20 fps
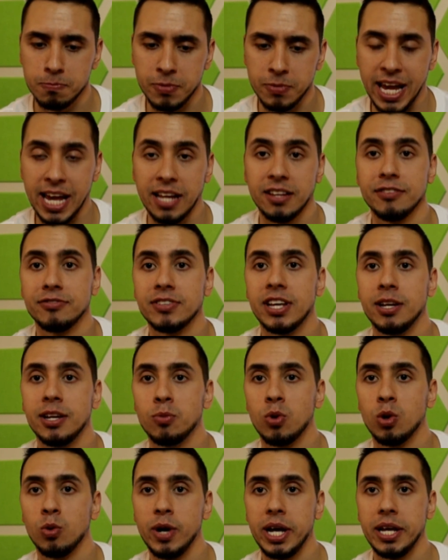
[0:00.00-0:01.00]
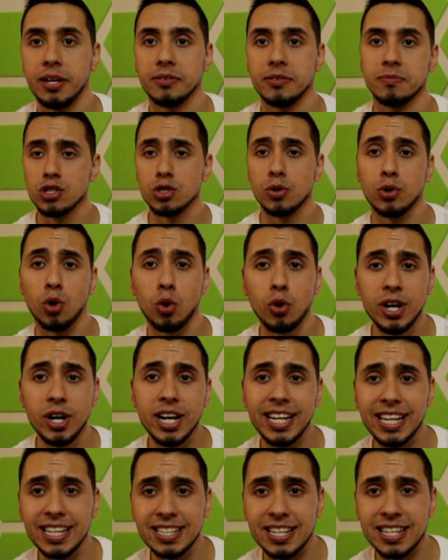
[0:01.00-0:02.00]
can't lift any more weight. So in order
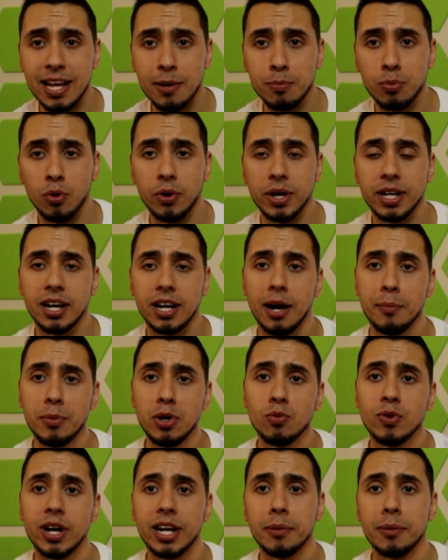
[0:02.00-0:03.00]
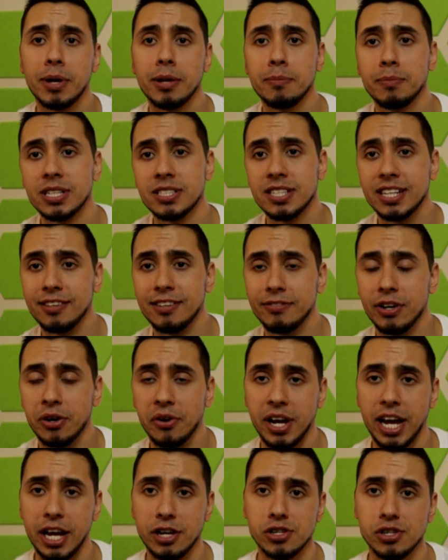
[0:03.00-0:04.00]
to get to that point, I'm gonna recommend mixing in
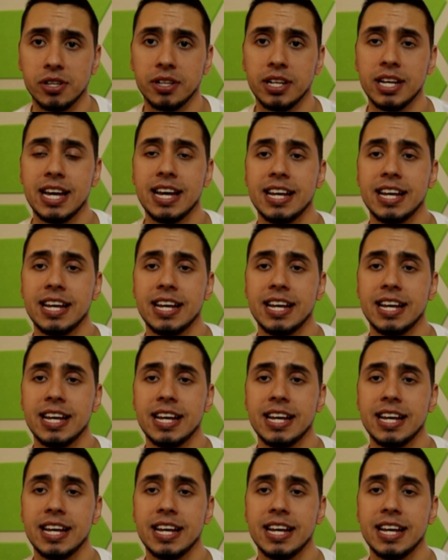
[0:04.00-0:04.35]
variation.